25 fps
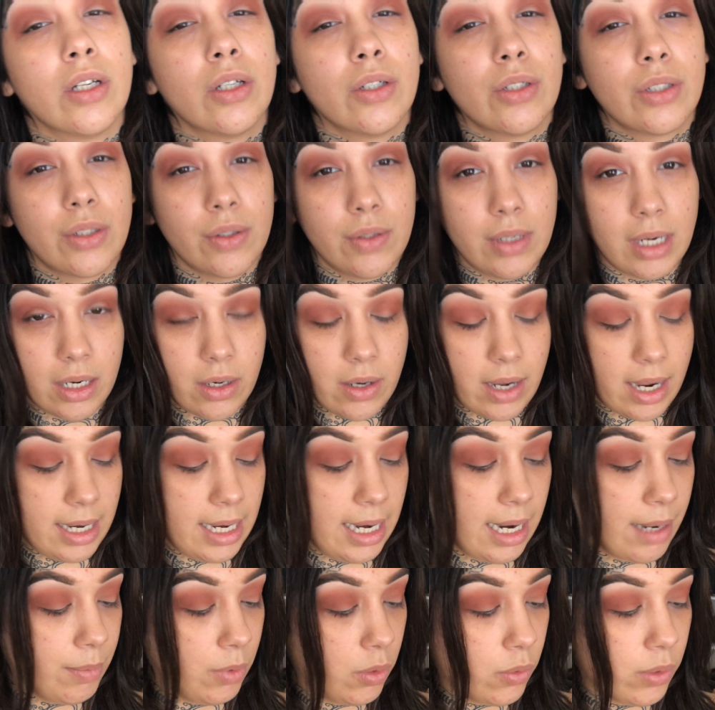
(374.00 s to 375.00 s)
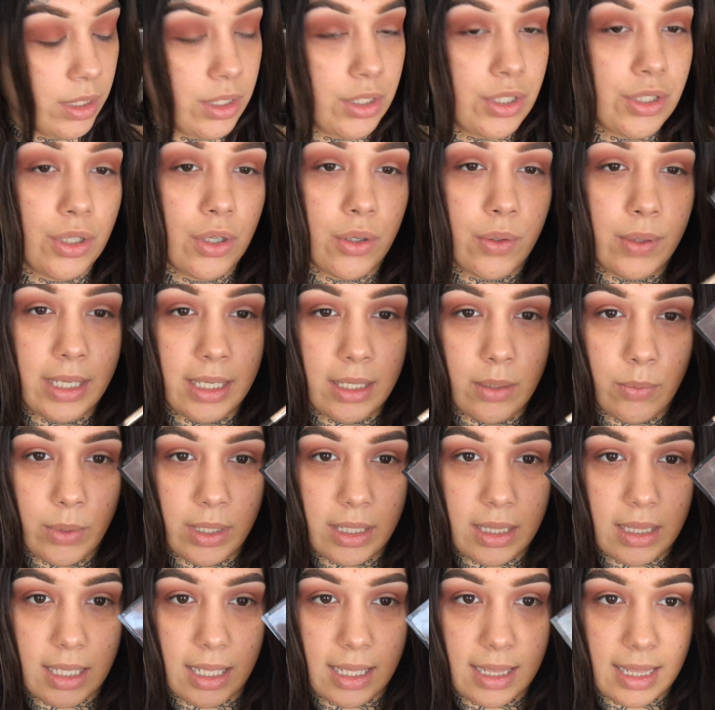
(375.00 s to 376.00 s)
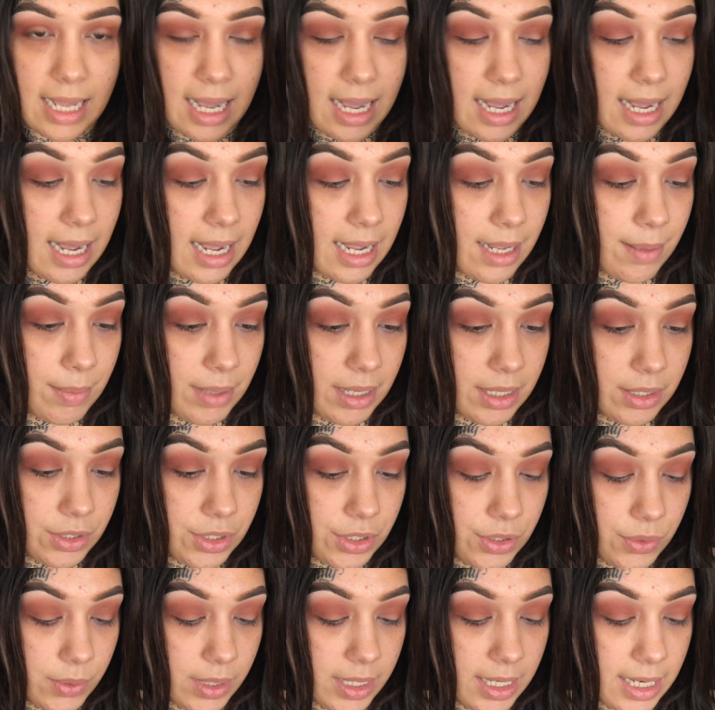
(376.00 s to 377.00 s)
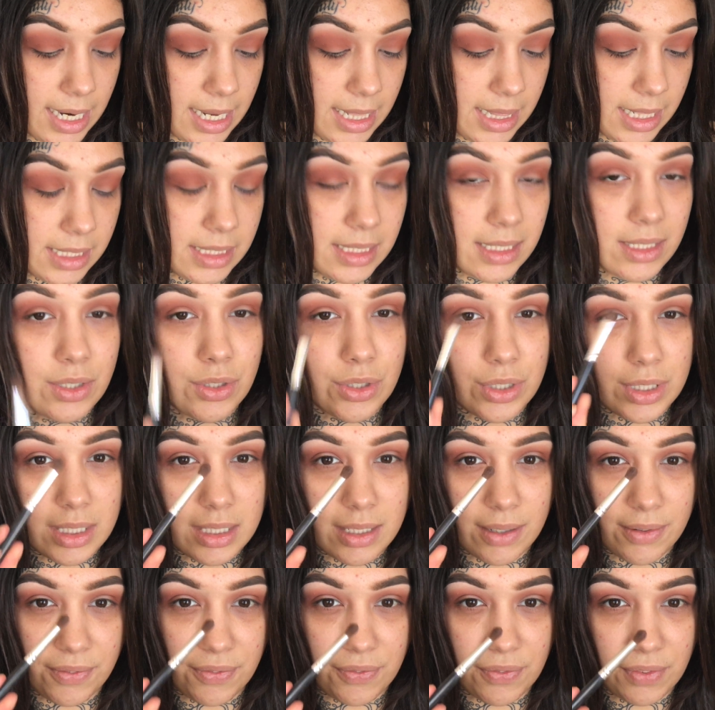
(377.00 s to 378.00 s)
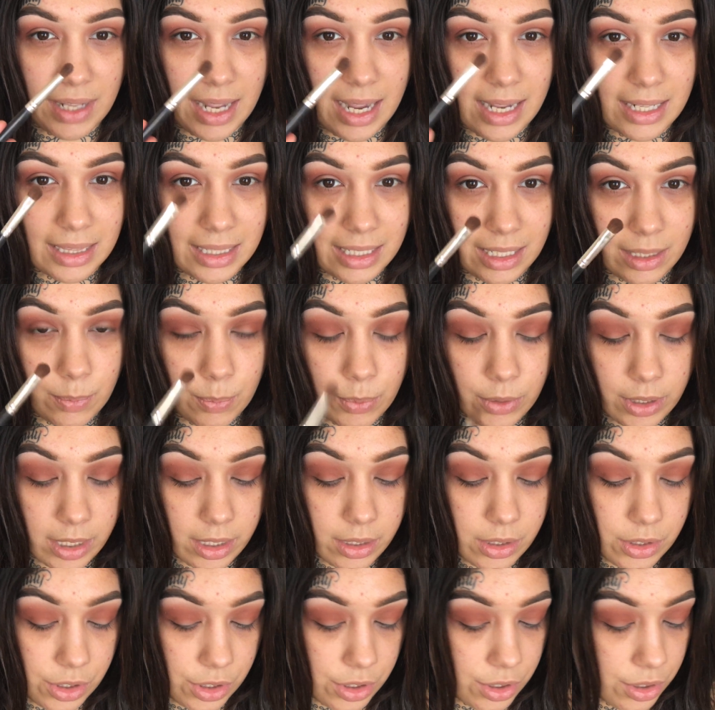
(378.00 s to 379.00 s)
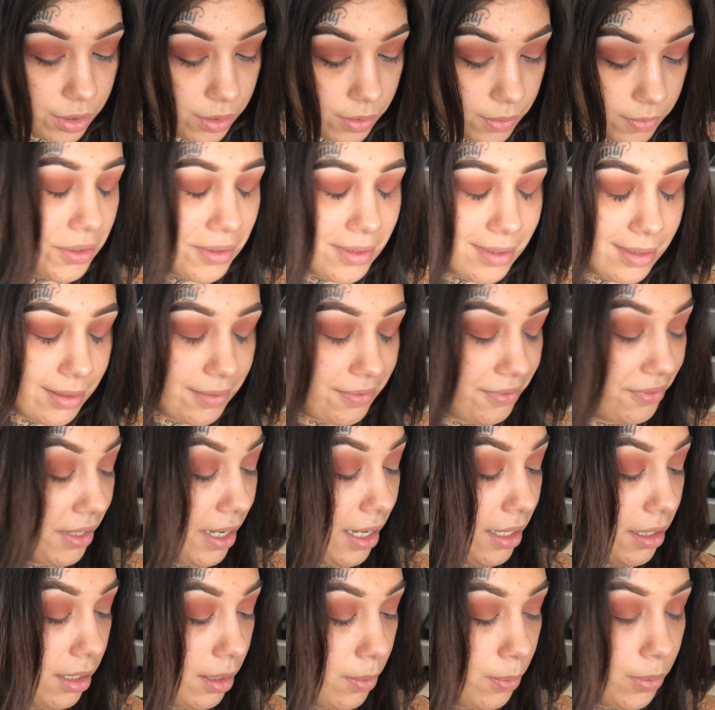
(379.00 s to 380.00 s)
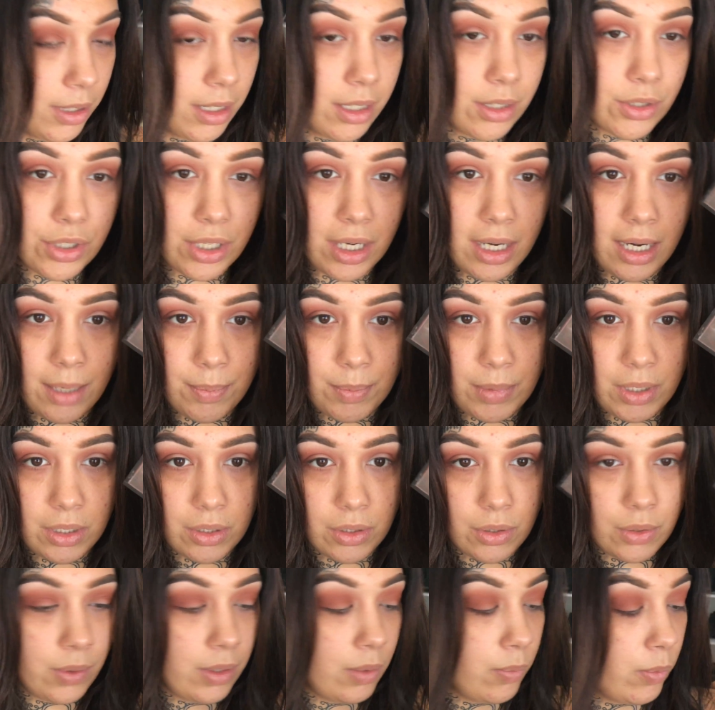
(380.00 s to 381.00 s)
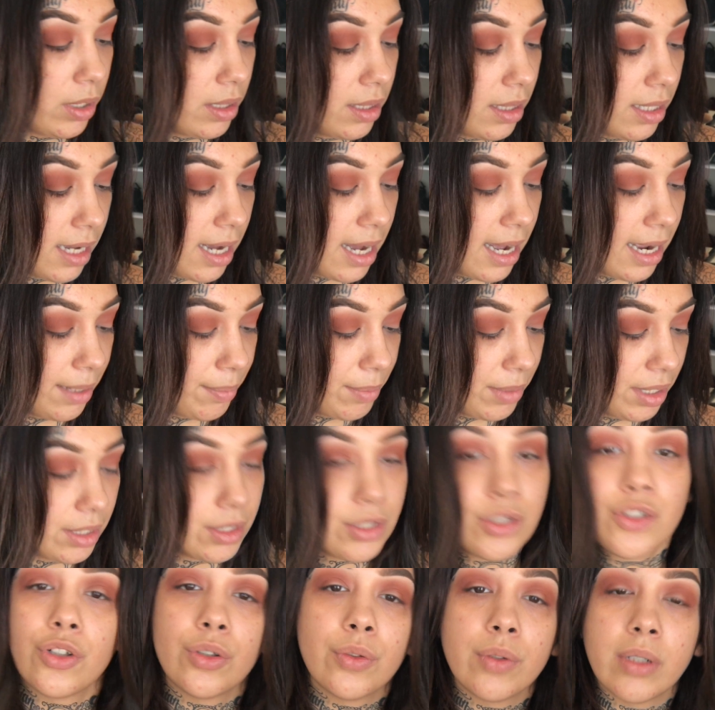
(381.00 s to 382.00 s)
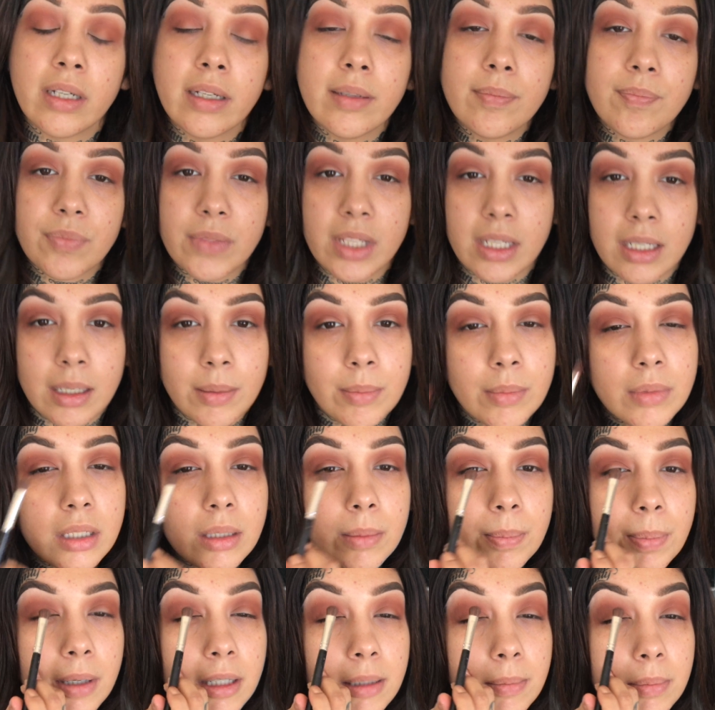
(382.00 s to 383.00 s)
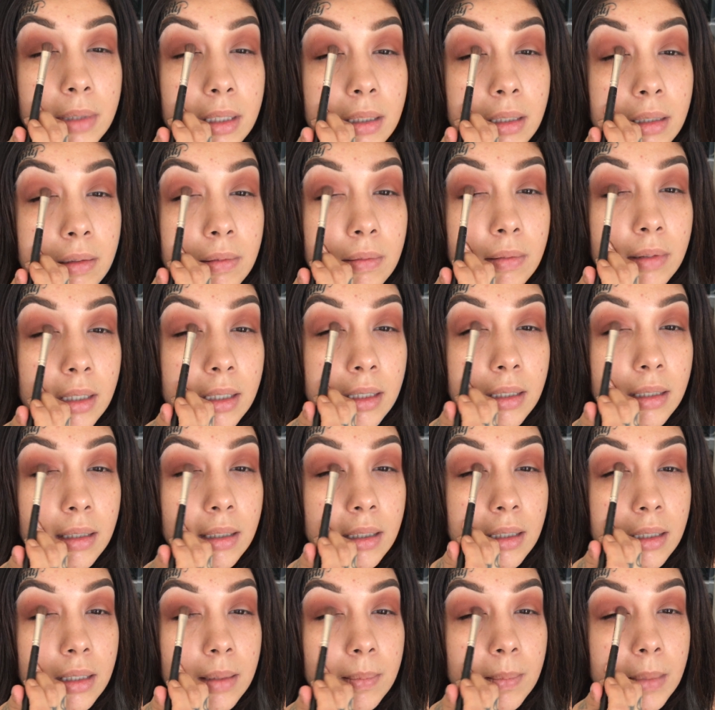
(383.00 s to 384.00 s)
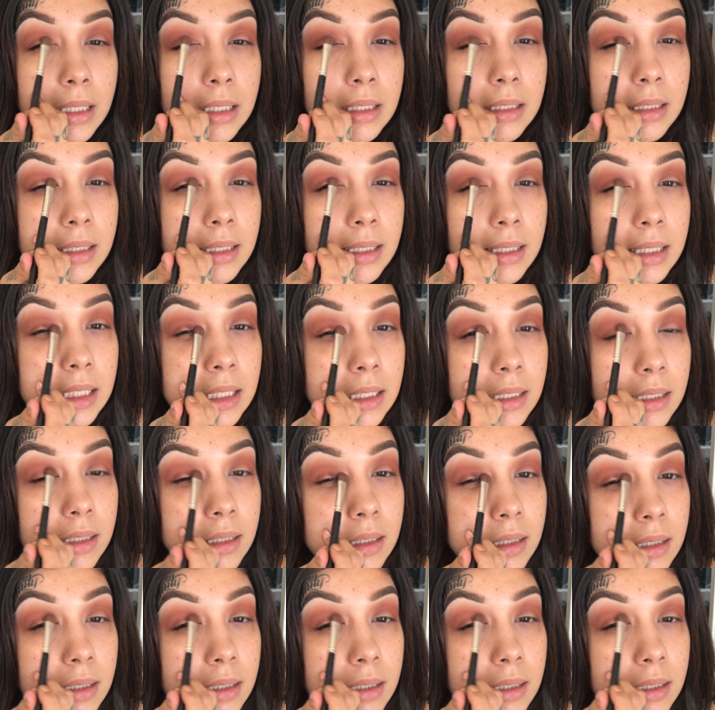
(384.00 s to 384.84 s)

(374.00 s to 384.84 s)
So now I am going to go in with that I'm Into It, and this is just a flat lid brush, and I'm gonna go in with the I'm Into It, and I'm gonna pop that right on my lid.